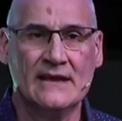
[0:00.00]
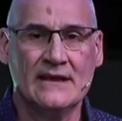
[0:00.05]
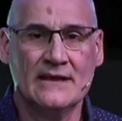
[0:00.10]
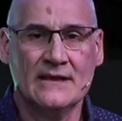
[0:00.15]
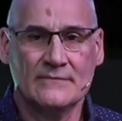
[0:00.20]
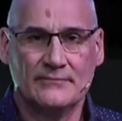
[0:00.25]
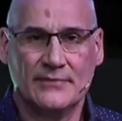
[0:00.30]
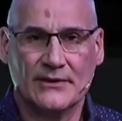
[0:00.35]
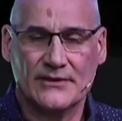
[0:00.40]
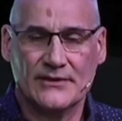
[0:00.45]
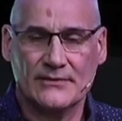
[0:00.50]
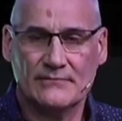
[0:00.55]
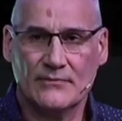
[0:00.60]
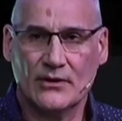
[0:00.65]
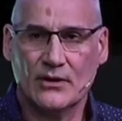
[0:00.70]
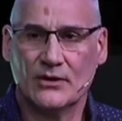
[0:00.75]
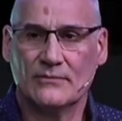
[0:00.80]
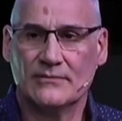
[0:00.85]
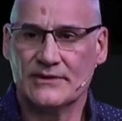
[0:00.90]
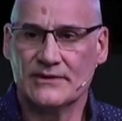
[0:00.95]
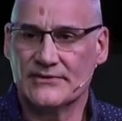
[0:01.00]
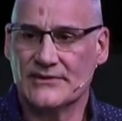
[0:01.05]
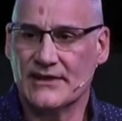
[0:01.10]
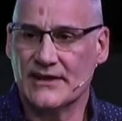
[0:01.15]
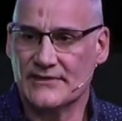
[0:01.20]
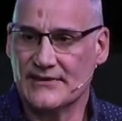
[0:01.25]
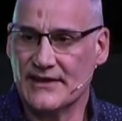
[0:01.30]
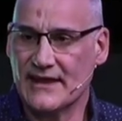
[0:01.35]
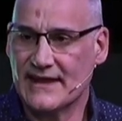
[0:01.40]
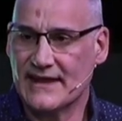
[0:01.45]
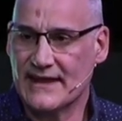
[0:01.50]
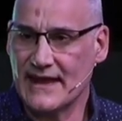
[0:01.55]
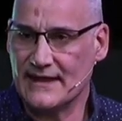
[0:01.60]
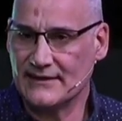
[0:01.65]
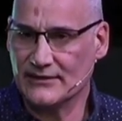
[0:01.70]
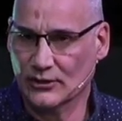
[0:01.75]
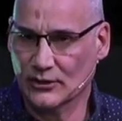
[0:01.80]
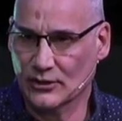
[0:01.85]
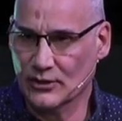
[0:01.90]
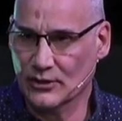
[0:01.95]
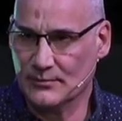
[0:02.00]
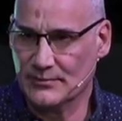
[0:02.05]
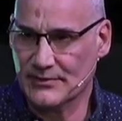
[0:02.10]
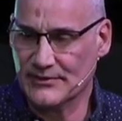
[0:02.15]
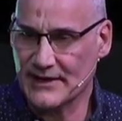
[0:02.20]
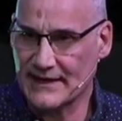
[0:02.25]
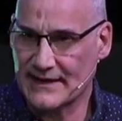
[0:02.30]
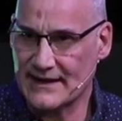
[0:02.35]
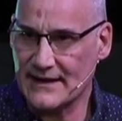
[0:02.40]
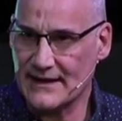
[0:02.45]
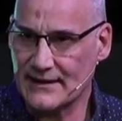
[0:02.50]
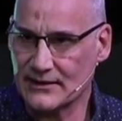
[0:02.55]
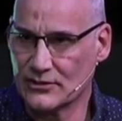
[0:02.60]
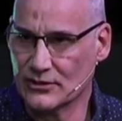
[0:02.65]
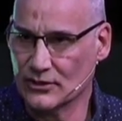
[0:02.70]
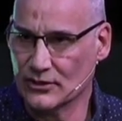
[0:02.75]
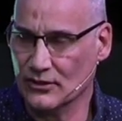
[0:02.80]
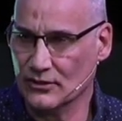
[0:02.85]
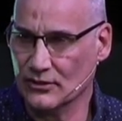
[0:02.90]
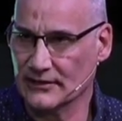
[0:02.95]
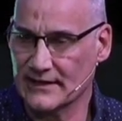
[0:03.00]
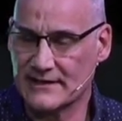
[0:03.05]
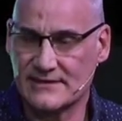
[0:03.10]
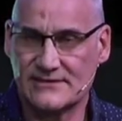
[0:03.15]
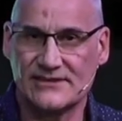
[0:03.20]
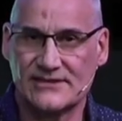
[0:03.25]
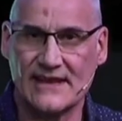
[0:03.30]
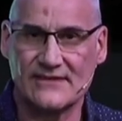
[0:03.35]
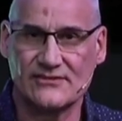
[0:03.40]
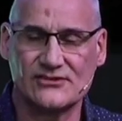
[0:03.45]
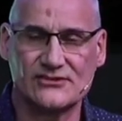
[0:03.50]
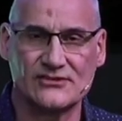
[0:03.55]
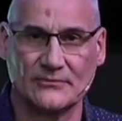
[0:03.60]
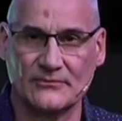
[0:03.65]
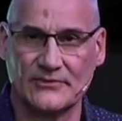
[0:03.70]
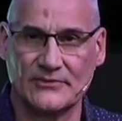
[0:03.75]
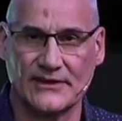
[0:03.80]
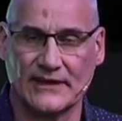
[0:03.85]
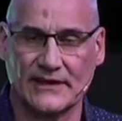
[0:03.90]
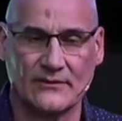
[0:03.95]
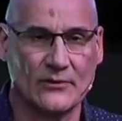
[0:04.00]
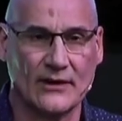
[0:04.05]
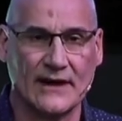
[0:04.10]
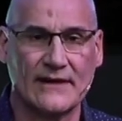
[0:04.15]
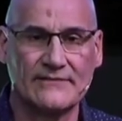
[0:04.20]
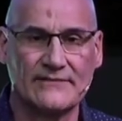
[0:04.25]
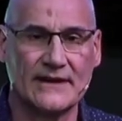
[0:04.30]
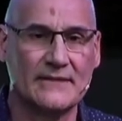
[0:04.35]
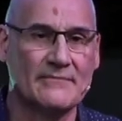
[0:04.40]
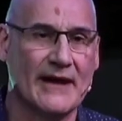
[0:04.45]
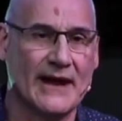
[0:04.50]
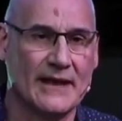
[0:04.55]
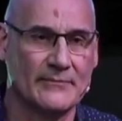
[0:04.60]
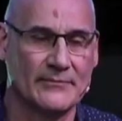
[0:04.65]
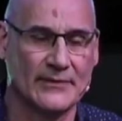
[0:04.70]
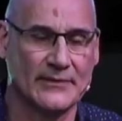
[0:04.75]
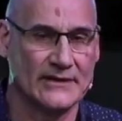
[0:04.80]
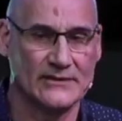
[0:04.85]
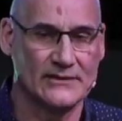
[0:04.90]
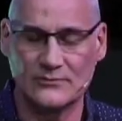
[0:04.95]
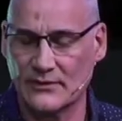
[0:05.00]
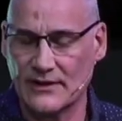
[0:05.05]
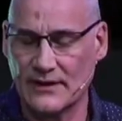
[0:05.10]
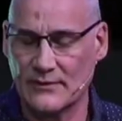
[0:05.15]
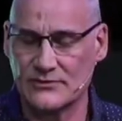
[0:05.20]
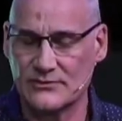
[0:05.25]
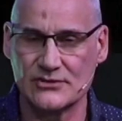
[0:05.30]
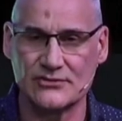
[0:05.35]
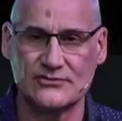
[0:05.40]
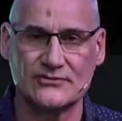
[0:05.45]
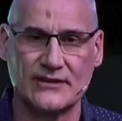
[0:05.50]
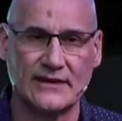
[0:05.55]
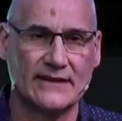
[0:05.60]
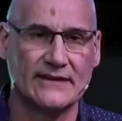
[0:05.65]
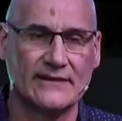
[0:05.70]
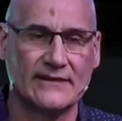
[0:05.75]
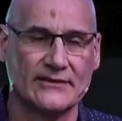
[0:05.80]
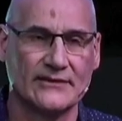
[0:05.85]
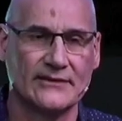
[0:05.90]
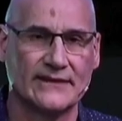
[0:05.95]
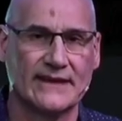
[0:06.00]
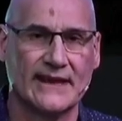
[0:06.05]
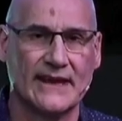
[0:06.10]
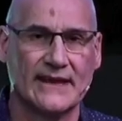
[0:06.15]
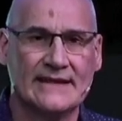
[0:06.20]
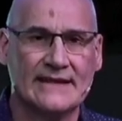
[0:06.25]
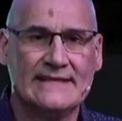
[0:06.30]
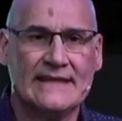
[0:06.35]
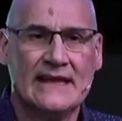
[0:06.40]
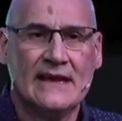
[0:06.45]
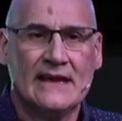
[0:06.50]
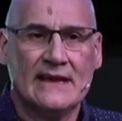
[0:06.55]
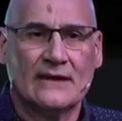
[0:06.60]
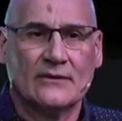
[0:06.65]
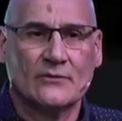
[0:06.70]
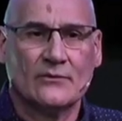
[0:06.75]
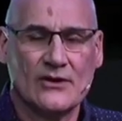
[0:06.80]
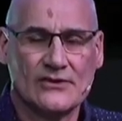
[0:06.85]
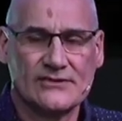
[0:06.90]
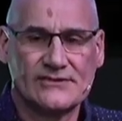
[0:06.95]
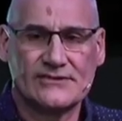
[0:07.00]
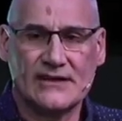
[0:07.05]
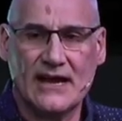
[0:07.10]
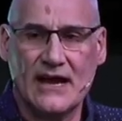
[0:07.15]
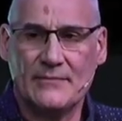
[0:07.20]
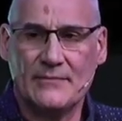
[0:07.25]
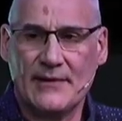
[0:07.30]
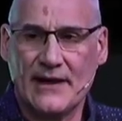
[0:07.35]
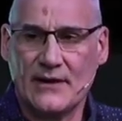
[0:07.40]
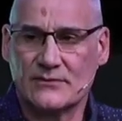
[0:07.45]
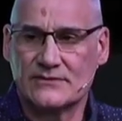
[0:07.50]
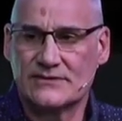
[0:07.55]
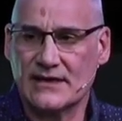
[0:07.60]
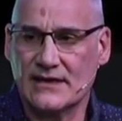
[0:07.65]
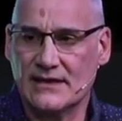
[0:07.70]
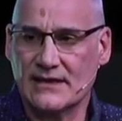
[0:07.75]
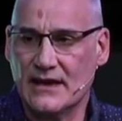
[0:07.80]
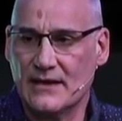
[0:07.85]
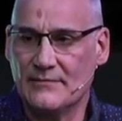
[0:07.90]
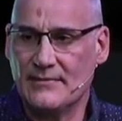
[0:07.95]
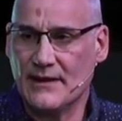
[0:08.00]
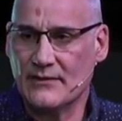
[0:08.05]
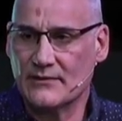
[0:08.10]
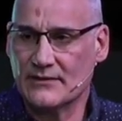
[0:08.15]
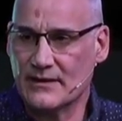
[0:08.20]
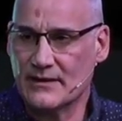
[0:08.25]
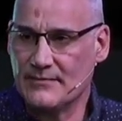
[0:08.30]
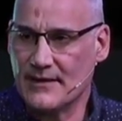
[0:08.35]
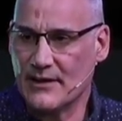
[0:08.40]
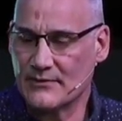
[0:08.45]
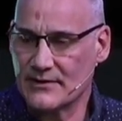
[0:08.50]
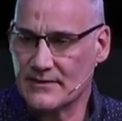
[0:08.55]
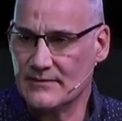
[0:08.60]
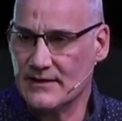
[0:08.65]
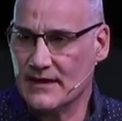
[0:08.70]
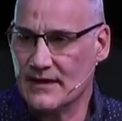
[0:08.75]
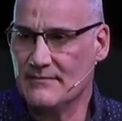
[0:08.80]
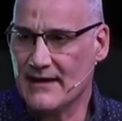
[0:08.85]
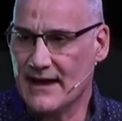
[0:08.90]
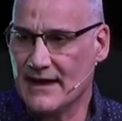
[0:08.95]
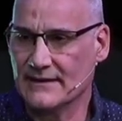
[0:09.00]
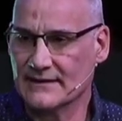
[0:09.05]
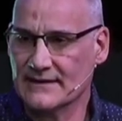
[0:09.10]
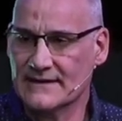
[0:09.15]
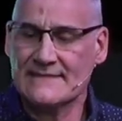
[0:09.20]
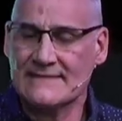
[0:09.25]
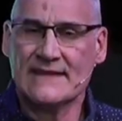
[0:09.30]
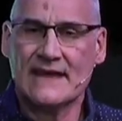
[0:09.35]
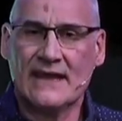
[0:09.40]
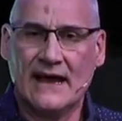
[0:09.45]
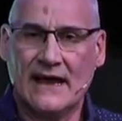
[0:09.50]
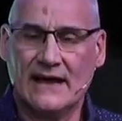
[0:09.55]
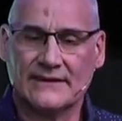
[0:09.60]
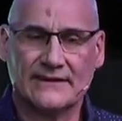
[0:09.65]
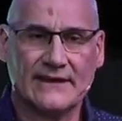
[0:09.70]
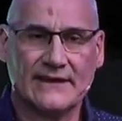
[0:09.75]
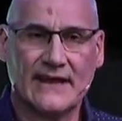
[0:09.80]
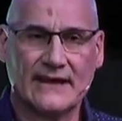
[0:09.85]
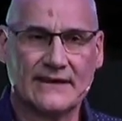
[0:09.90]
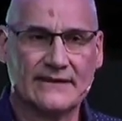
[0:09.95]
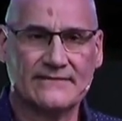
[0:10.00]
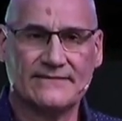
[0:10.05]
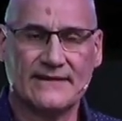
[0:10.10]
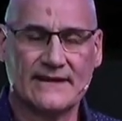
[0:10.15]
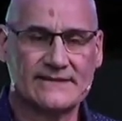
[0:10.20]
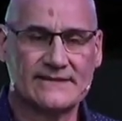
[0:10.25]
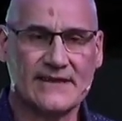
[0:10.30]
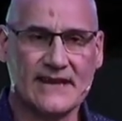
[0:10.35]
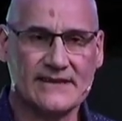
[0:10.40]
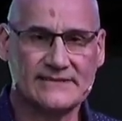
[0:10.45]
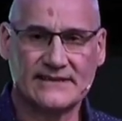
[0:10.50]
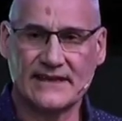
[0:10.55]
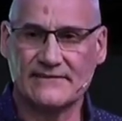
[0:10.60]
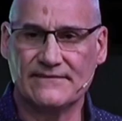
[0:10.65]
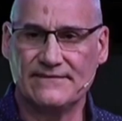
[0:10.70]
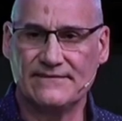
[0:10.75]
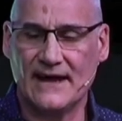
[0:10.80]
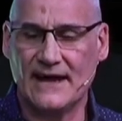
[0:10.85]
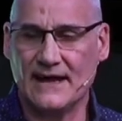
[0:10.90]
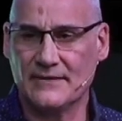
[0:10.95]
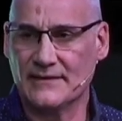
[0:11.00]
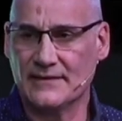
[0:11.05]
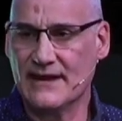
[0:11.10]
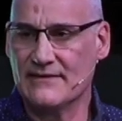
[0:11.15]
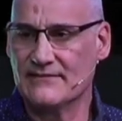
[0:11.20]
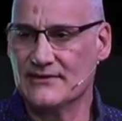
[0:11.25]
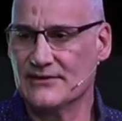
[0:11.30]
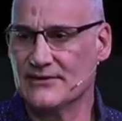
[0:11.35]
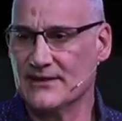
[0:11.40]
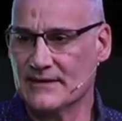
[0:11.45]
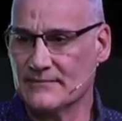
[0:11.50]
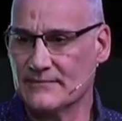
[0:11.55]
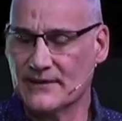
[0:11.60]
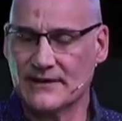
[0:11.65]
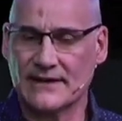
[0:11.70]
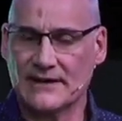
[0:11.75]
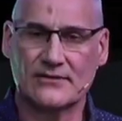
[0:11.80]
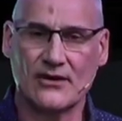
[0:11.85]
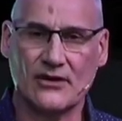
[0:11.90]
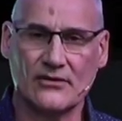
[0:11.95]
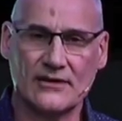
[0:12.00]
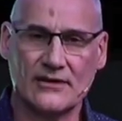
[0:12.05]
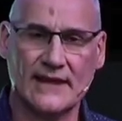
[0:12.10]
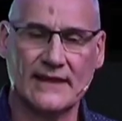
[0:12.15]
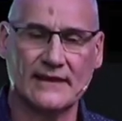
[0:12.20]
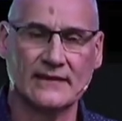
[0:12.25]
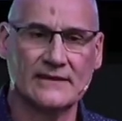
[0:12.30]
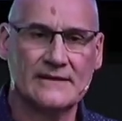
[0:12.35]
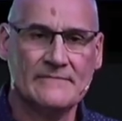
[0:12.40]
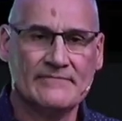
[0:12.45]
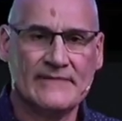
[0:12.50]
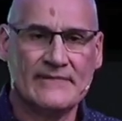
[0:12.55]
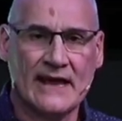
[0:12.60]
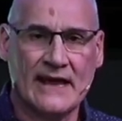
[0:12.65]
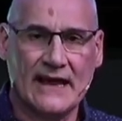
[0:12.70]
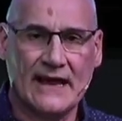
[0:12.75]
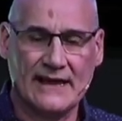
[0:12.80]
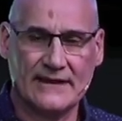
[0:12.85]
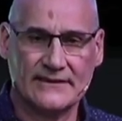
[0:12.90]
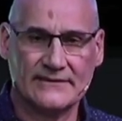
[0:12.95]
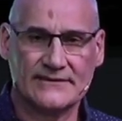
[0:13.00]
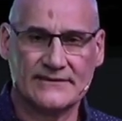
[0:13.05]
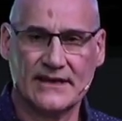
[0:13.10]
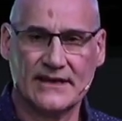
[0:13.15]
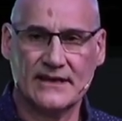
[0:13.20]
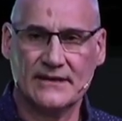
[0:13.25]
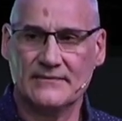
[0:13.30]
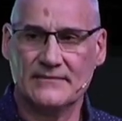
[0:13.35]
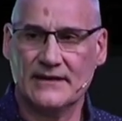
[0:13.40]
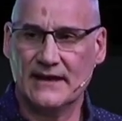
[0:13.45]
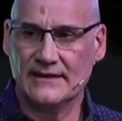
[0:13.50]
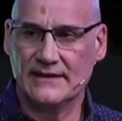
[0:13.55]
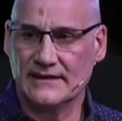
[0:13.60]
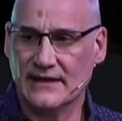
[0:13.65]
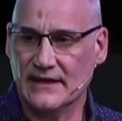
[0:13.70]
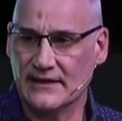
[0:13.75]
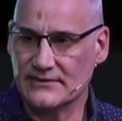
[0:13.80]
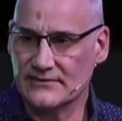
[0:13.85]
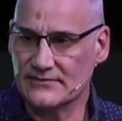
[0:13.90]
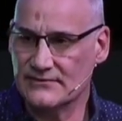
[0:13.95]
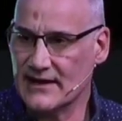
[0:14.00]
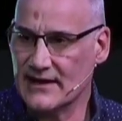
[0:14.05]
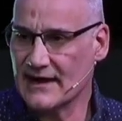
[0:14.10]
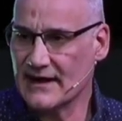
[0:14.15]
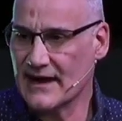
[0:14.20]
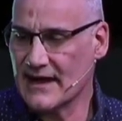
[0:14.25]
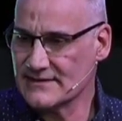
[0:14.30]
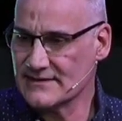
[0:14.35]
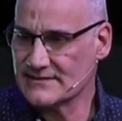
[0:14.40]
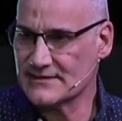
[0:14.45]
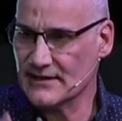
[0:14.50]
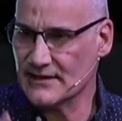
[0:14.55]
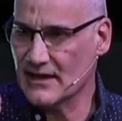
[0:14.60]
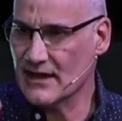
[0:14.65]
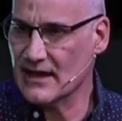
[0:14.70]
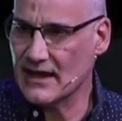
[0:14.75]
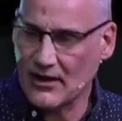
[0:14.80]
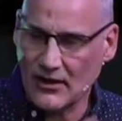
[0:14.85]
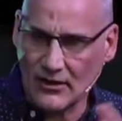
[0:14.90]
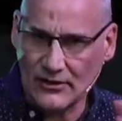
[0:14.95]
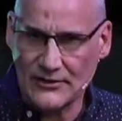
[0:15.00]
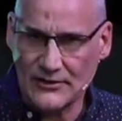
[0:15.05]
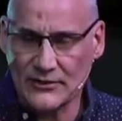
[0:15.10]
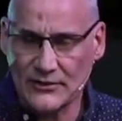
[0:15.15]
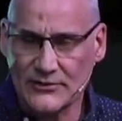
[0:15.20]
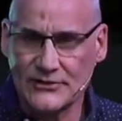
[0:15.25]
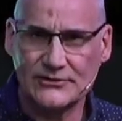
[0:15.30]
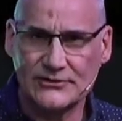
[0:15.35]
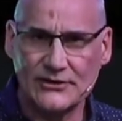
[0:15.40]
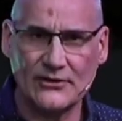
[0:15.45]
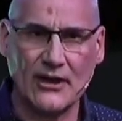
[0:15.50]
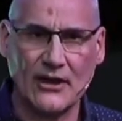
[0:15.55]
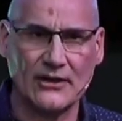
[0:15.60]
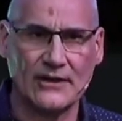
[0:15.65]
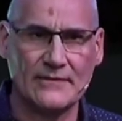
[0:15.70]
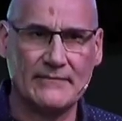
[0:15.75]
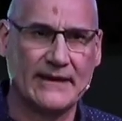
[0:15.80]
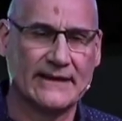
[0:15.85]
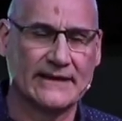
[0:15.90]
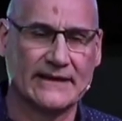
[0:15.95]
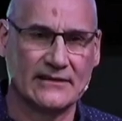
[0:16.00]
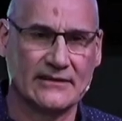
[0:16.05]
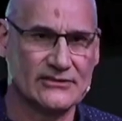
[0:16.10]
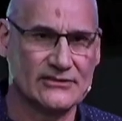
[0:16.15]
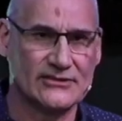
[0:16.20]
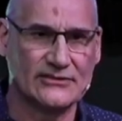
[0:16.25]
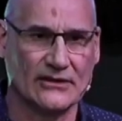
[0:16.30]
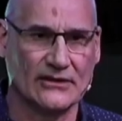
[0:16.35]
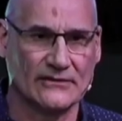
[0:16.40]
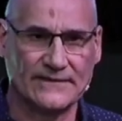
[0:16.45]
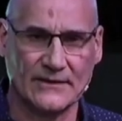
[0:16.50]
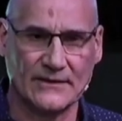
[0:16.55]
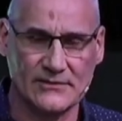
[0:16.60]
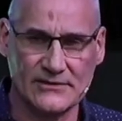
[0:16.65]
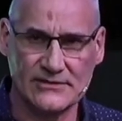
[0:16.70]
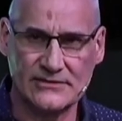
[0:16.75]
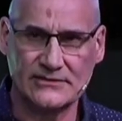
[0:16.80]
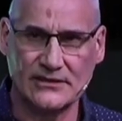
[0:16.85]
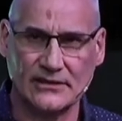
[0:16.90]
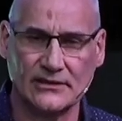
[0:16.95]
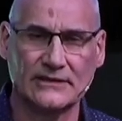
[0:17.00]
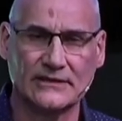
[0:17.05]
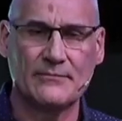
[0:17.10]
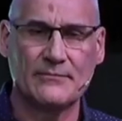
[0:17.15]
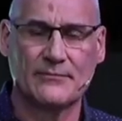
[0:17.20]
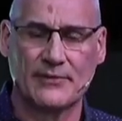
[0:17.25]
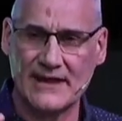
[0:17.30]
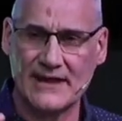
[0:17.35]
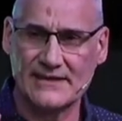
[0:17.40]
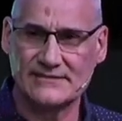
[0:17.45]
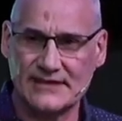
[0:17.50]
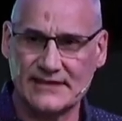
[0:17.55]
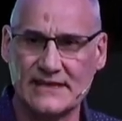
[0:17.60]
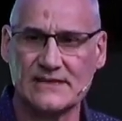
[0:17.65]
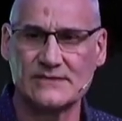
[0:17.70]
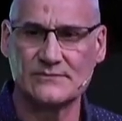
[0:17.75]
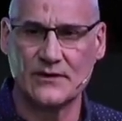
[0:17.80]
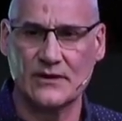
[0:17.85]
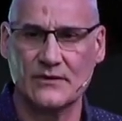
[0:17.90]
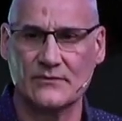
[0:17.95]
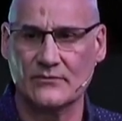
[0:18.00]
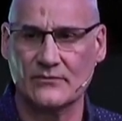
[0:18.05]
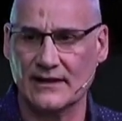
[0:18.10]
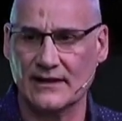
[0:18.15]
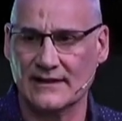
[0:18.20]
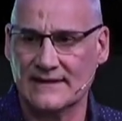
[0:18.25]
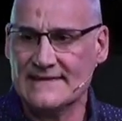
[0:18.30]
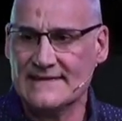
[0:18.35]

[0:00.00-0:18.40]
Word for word: But the moment that they get hope, they get a goal, they sense something, whatever it might be. The one I was just reading the other day was about, uh, about, about a, a, man, and he had a fantastic farm and everything, but he got ill and, um, and, and realized that although they'd done all the medical stuff, he was still depressed, things weren't well.